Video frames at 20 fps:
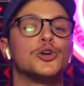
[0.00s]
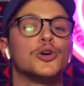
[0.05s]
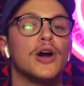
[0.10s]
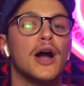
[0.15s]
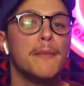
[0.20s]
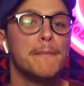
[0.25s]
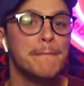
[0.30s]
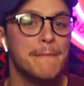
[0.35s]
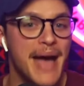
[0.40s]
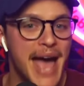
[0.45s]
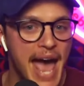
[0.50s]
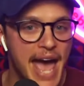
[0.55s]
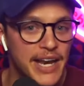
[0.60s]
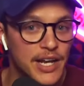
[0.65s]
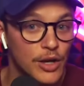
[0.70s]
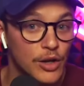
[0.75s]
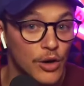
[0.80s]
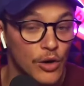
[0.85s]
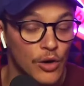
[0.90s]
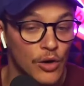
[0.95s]

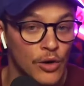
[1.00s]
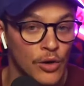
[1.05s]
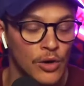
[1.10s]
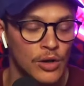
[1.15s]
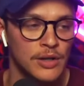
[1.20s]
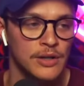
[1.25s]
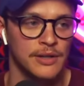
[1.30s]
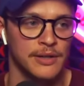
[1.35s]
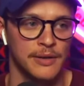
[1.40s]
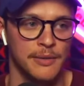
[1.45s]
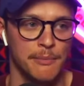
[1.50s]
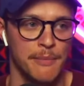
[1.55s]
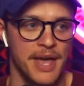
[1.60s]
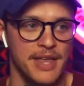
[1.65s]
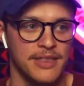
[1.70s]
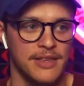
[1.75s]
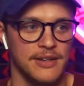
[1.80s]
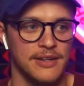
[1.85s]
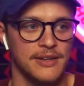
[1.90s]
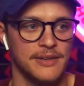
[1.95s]
grammatical
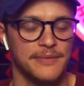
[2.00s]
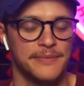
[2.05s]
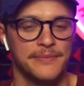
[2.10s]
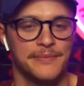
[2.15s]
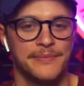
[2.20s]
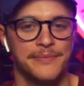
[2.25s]
method.